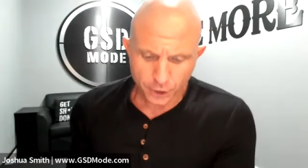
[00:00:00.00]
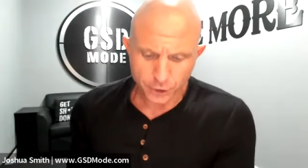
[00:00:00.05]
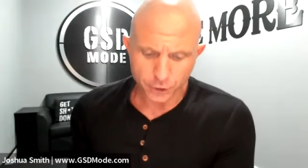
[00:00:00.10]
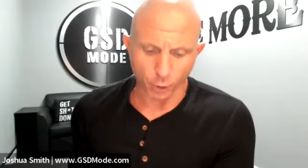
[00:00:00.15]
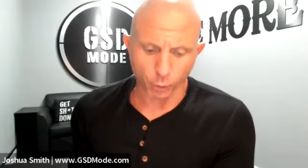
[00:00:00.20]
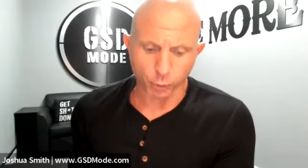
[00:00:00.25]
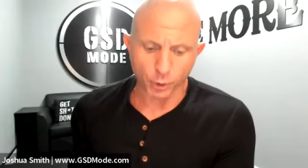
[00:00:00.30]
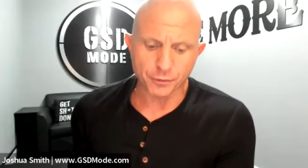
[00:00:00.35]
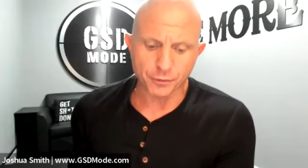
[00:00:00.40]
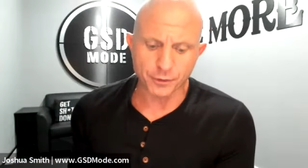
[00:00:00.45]
You
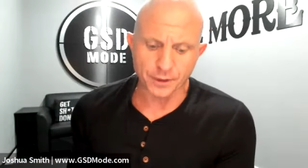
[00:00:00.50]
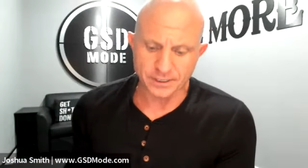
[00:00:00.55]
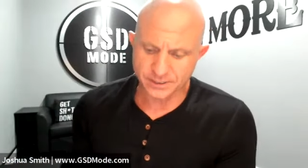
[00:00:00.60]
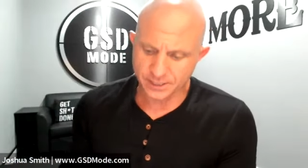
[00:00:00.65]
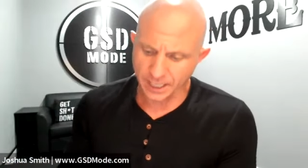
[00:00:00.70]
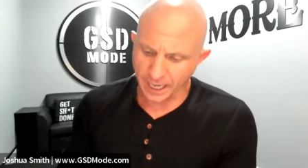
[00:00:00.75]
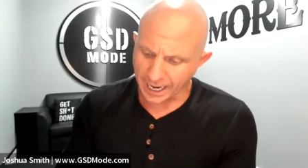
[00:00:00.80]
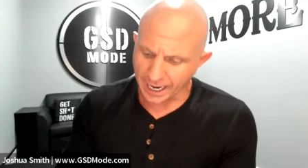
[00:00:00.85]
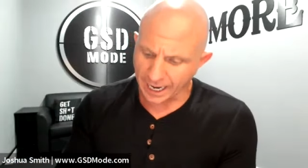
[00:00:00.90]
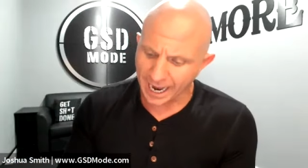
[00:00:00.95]
know, with
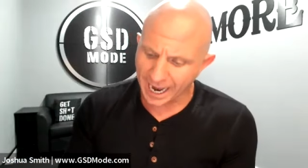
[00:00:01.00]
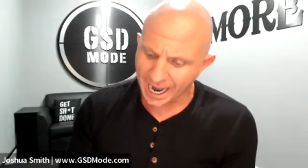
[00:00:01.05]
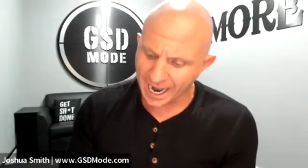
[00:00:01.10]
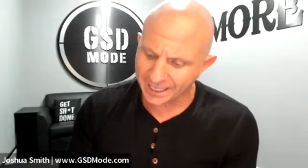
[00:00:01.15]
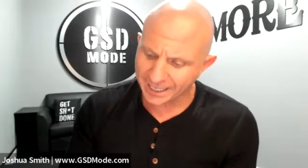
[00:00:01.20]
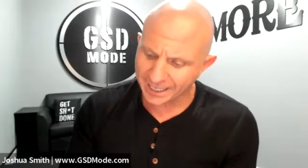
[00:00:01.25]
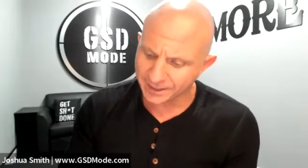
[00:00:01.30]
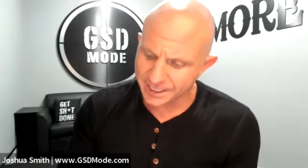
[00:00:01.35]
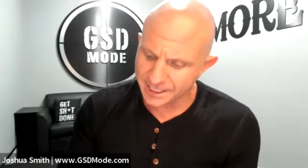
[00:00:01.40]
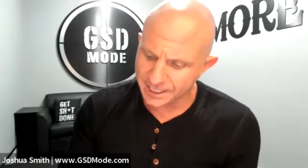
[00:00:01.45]
this, I
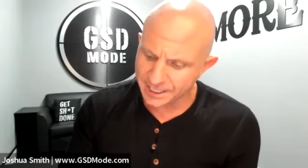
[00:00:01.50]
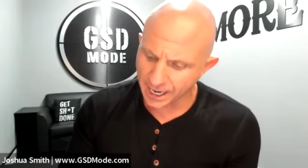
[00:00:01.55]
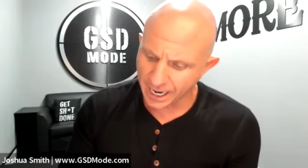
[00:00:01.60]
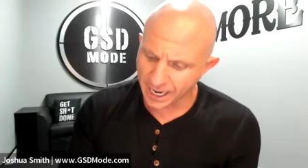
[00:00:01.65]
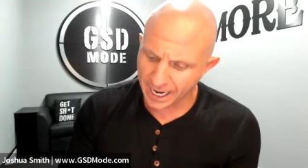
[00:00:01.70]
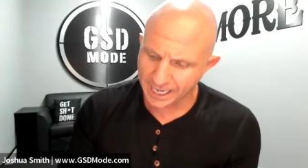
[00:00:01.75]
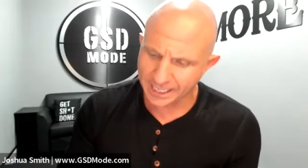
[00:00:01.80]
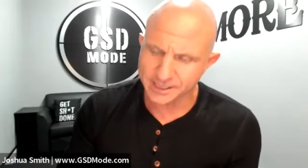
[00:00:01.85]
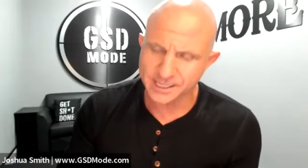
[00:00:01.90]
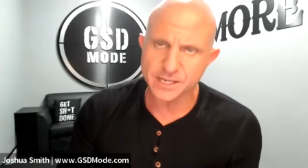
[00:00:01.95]
highly,
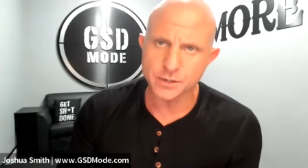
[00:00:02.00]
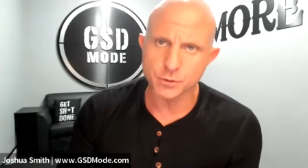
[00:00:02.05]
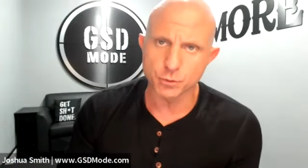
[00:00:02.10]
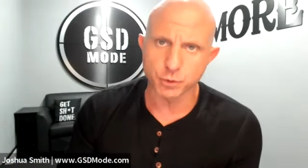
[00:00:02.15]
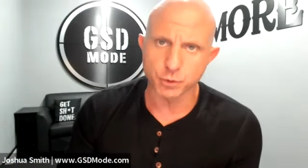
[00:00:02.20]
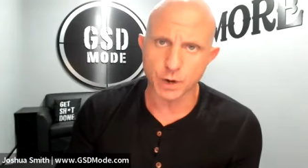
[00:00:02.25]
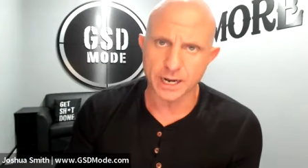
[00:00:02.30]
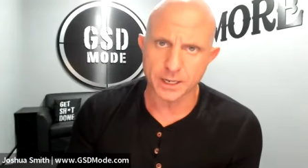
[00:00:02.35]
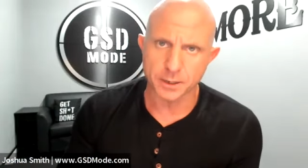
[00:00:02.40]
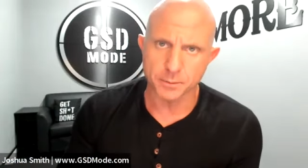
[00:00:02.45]
highly
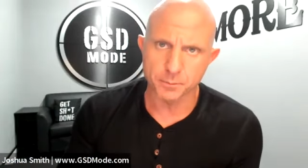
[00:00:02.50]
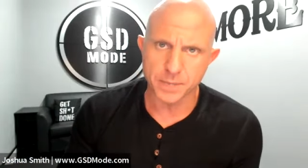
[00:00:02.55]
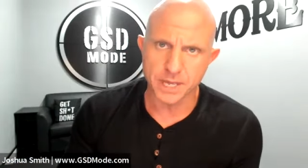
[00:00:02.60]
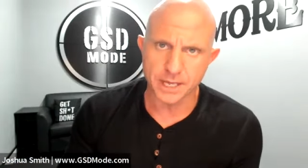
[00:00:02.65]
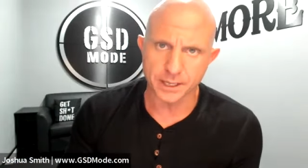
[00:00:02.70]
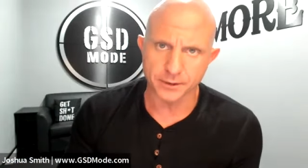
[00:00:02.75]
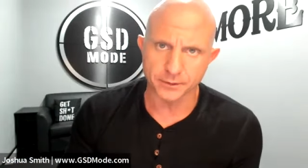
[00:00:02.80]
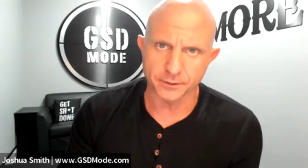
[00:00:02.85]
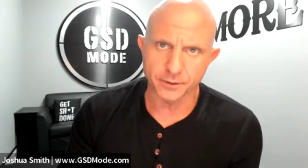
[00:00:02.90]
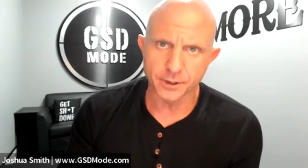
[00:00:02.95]

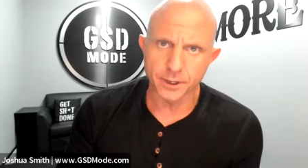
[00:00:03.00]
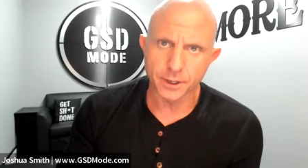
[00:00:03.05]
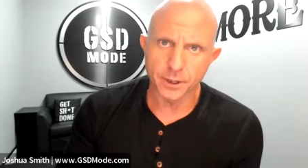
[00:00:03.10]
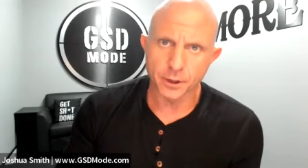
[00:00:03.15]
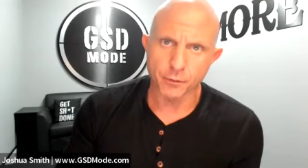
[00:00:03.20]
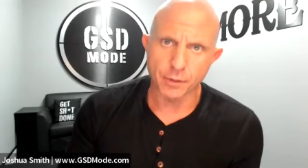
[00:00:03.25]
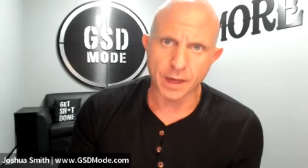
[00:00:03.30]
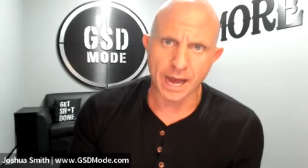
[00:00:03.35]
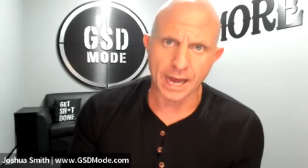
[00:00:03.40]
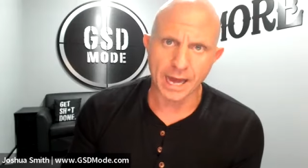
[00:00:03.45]
recommend
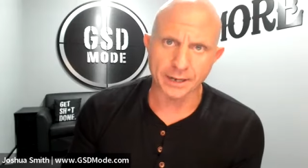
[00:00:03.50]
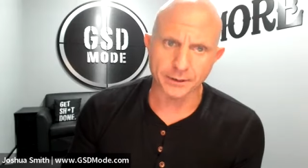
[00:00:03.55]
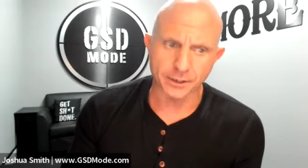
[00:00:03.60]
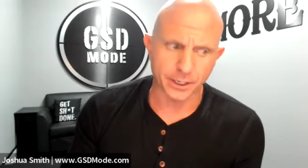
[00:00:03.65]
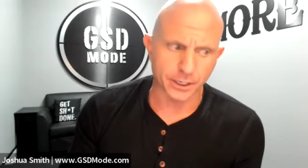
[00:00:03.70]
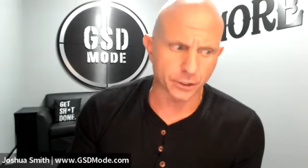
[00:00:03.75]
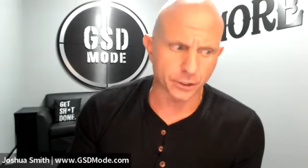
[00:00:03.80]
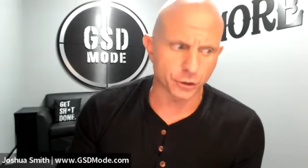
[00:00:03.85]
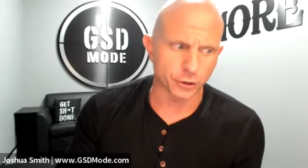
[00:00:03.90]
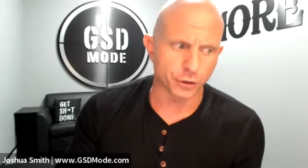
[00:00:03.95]
that
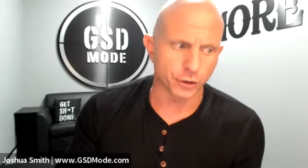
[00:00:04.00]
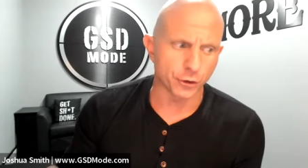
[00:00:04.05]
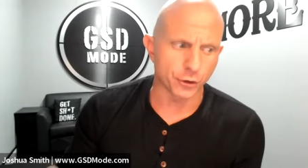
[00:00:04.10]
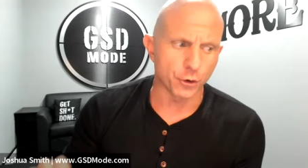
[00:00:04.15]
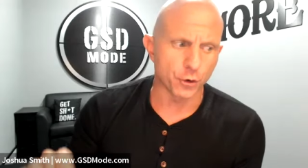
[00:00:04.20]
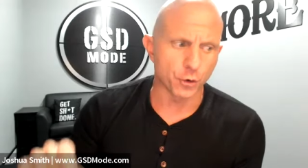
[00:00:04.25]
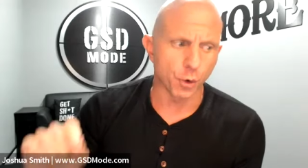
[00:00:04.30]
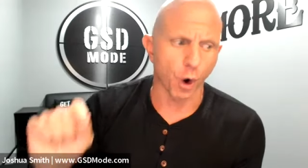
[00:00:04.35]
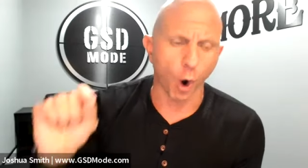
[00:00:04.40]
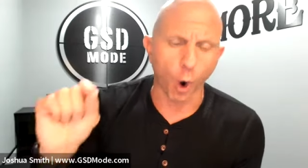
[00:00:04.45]

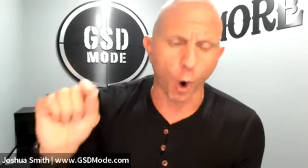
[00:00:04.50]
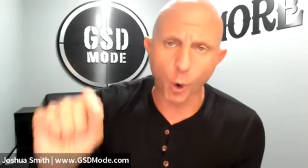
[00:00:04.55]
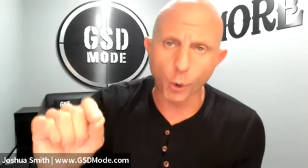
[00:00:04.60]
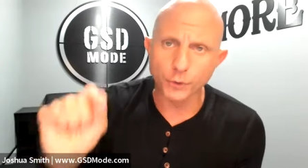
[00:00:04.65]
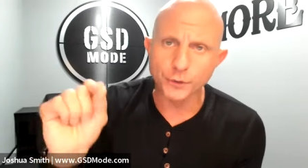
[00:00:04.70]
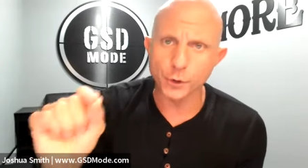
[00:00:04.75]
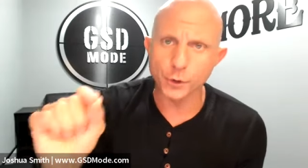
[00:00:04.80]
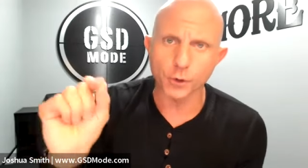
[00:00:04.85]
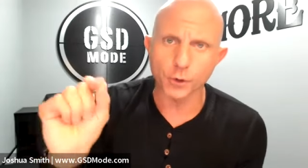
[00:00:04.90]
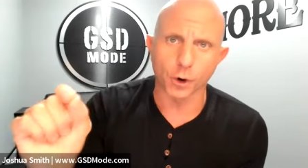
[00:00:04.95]
you
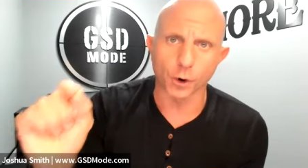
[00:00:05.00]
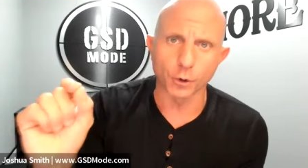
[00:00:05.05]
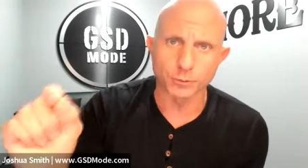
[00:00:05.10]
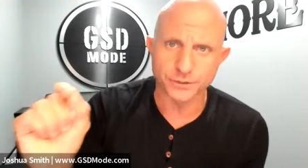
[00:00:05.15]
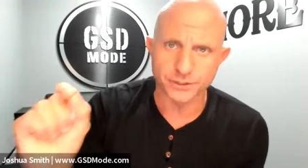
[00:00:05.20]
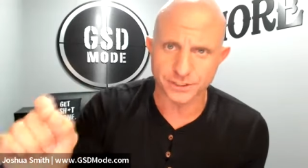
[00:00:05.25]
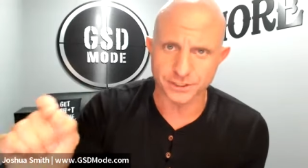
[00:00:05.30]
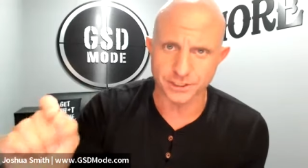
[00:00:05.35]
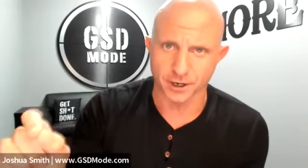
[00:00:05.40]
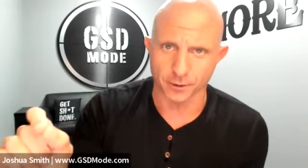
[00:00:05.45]
own your own
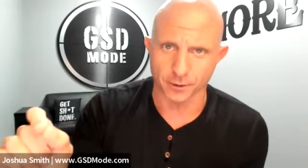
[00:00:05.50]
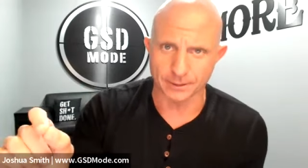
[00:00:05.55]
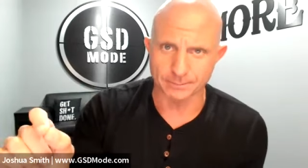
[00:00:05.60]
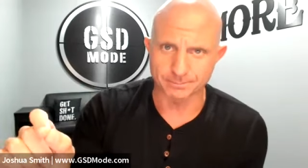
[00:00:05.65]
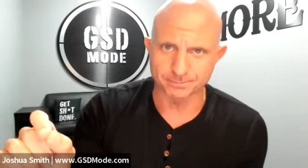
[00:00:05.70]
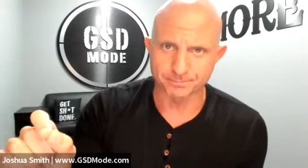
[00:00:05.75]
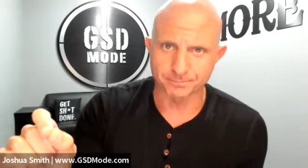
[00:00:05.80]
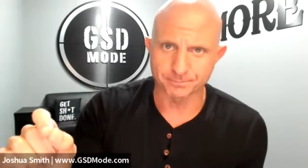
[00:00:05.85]
CRM.